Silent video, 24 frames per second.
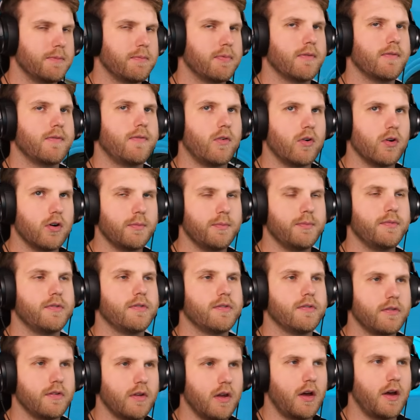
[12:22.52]

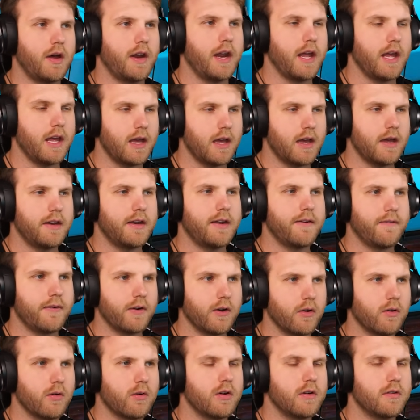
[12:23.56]
performs on a
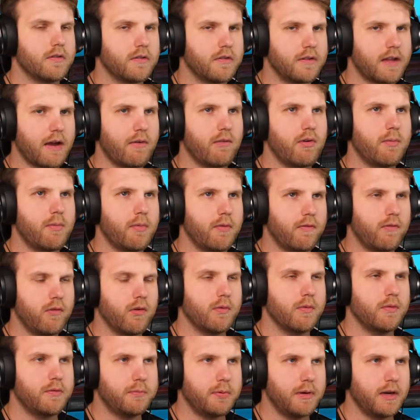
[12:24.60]
different course, because that one before
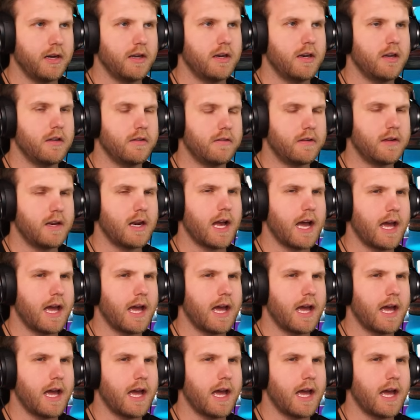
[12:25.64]
was pretty decent.